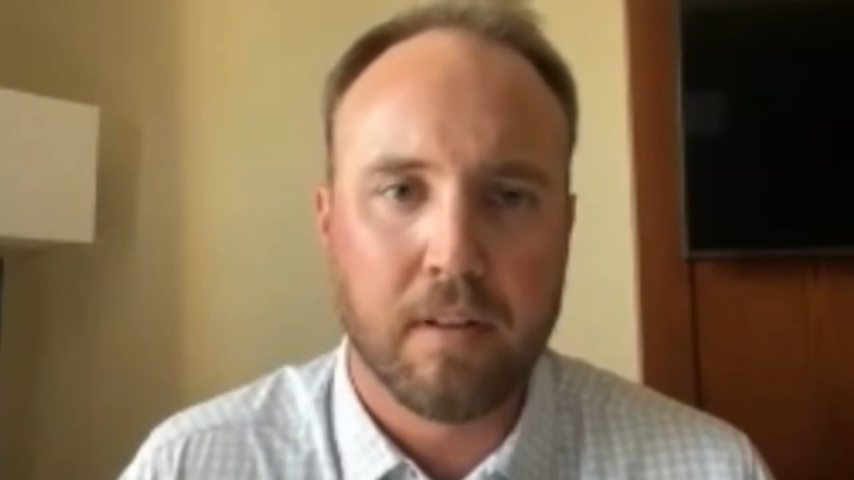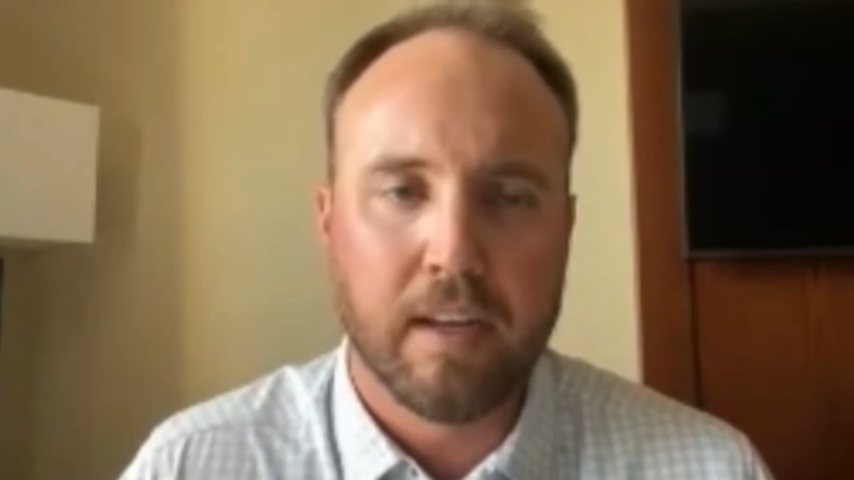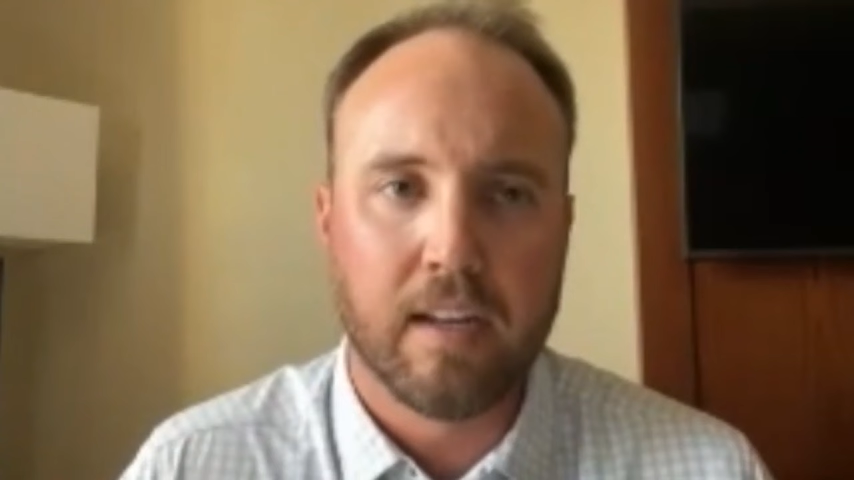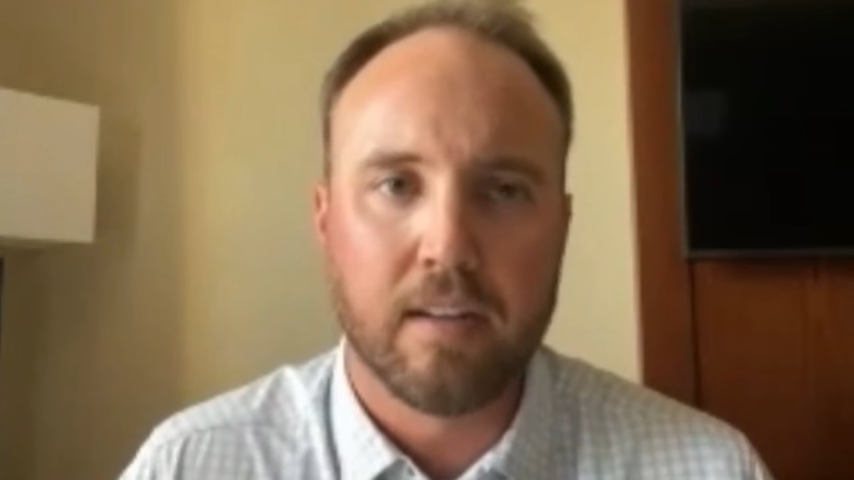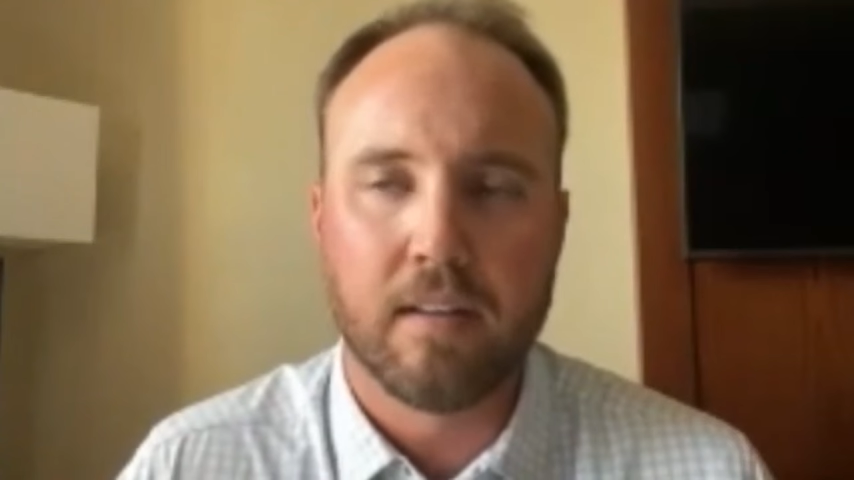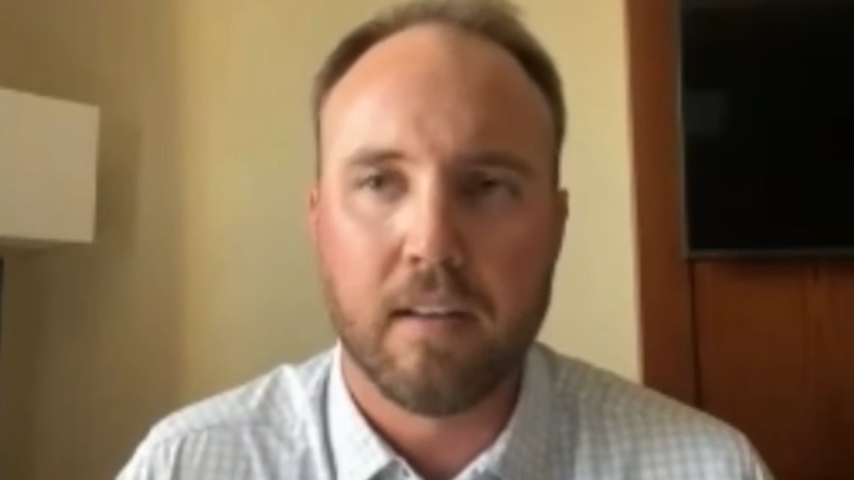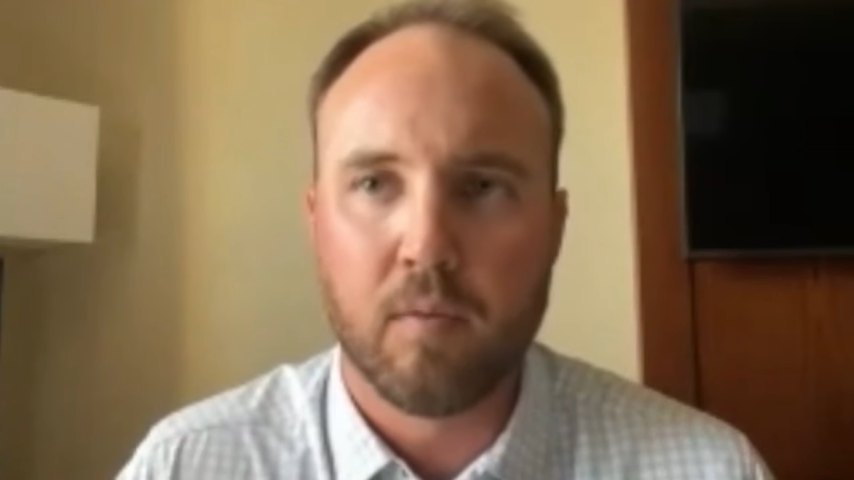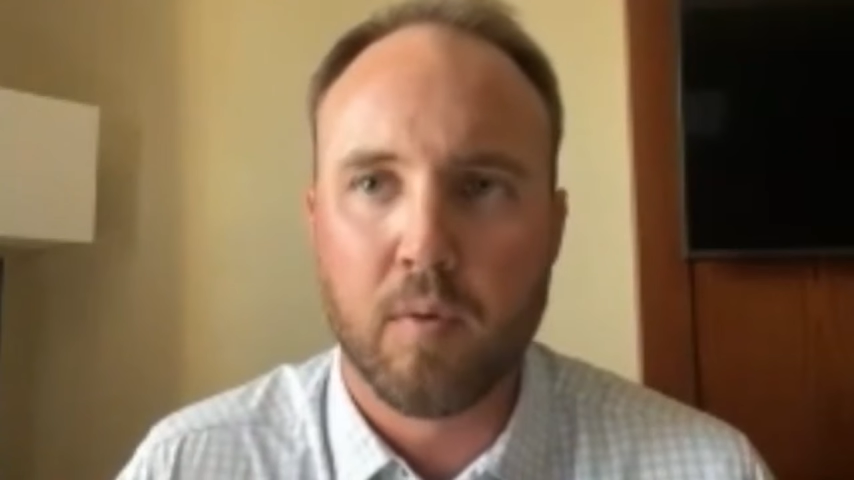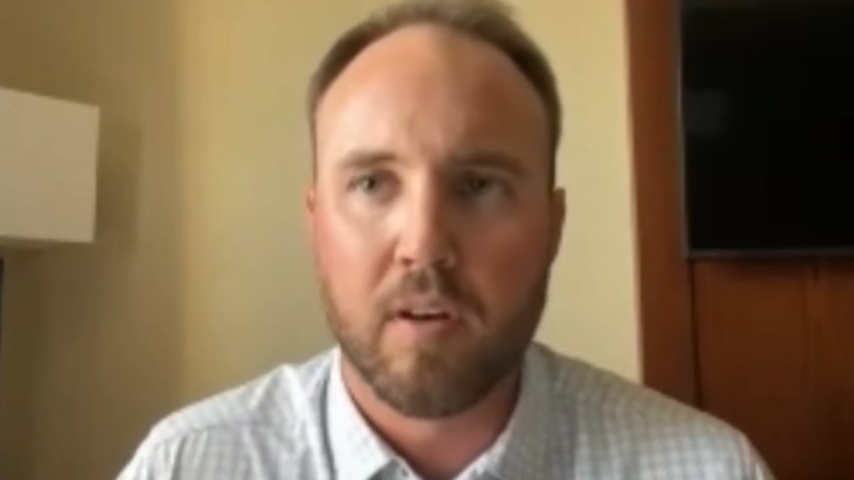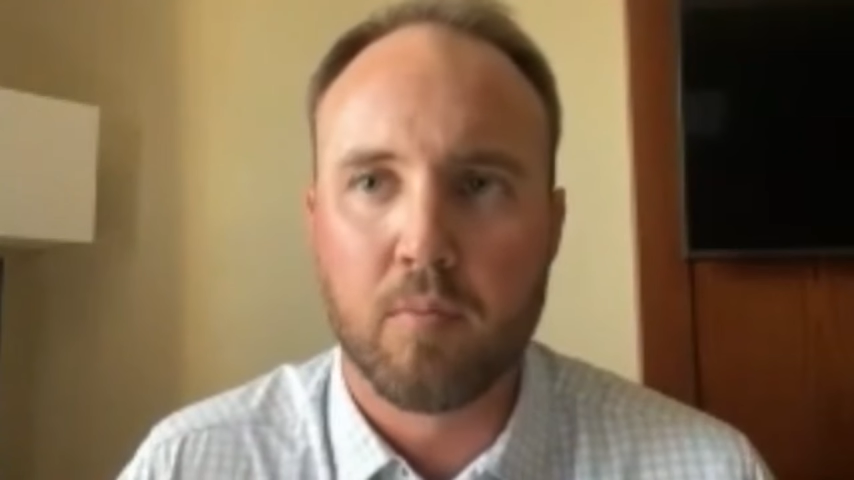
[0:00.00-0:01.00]
and
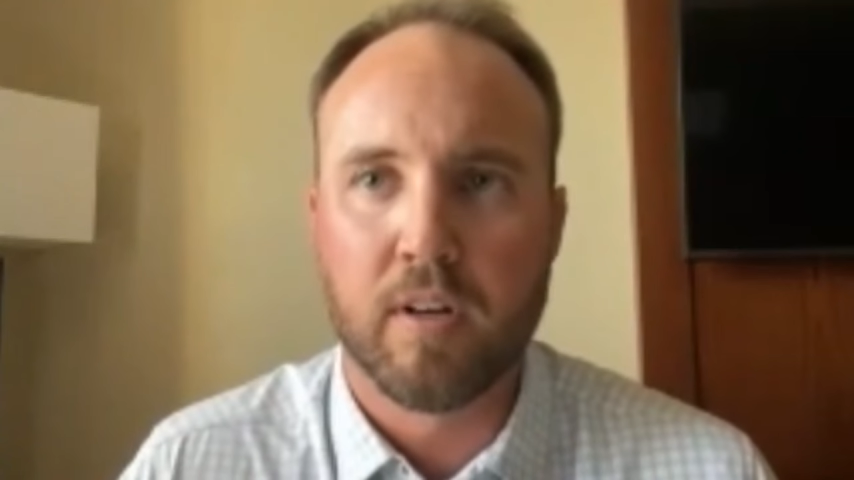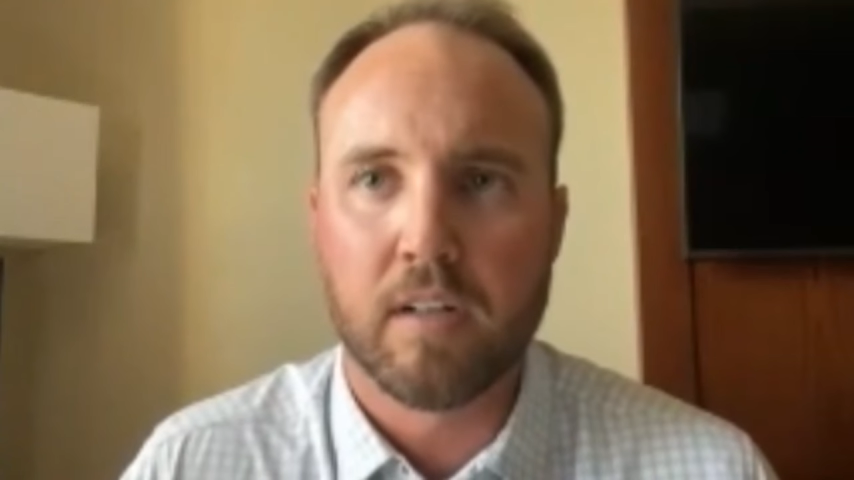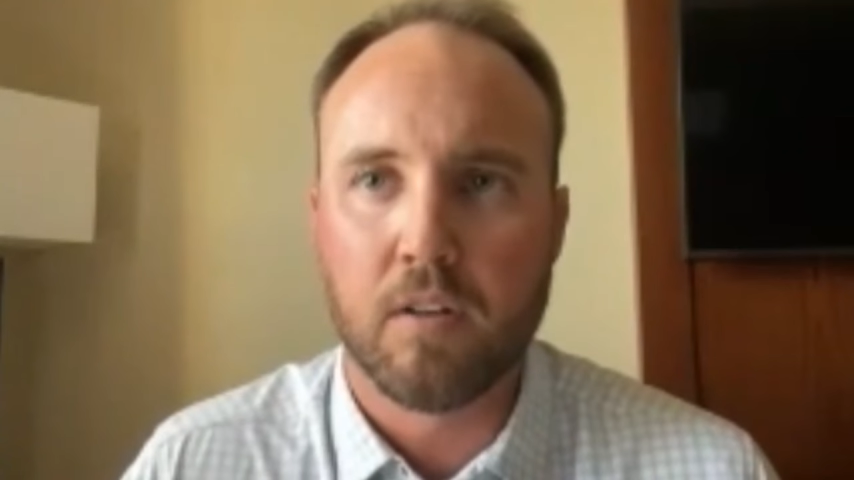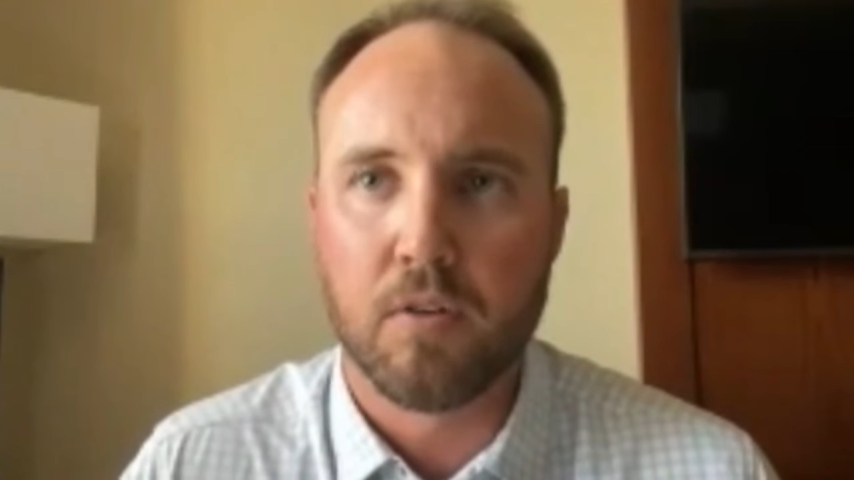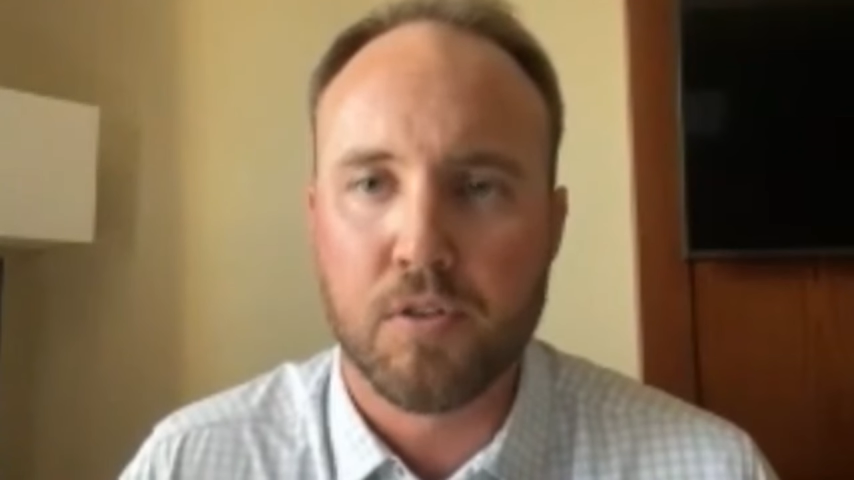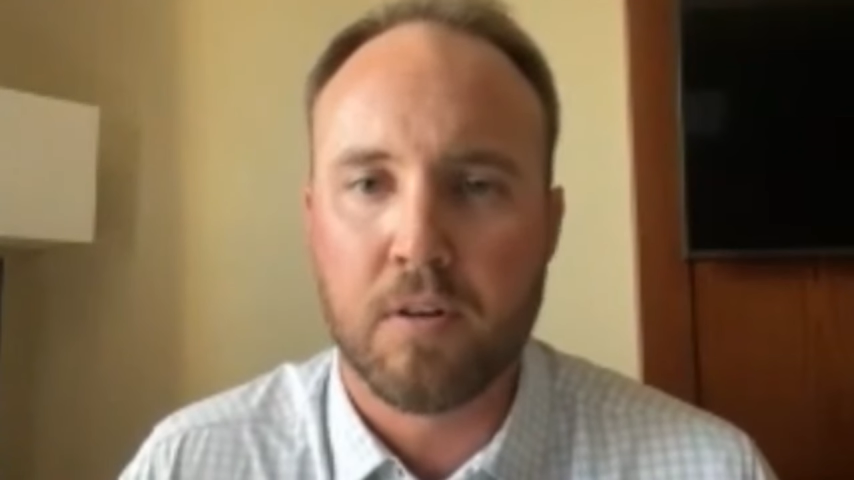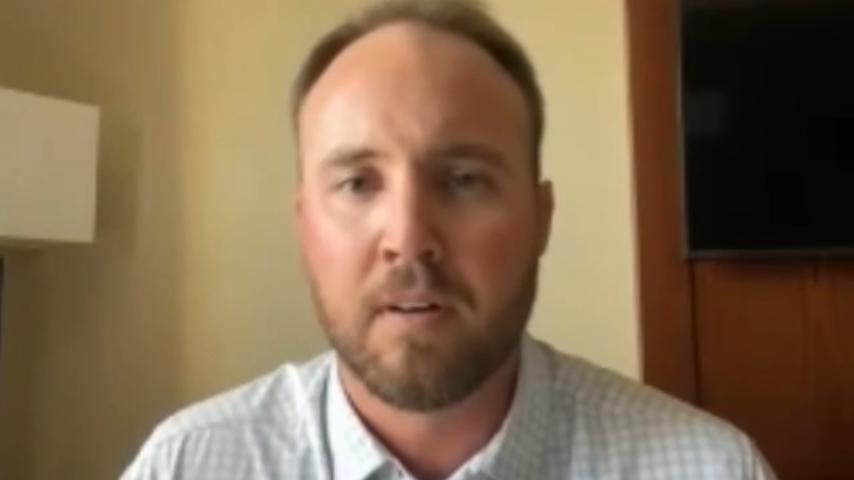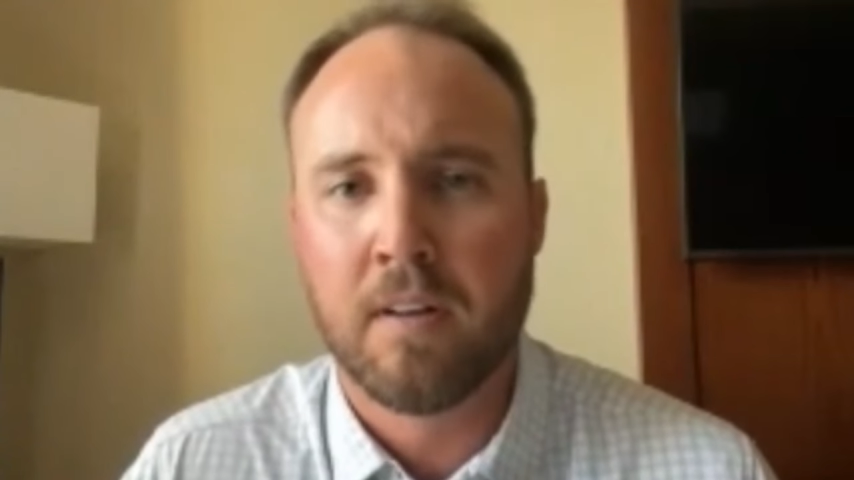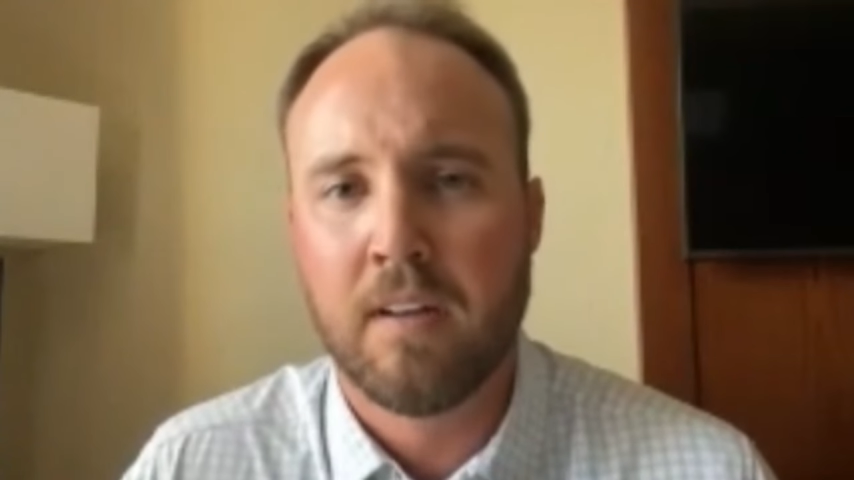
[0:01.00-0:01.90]
and we want to bring closure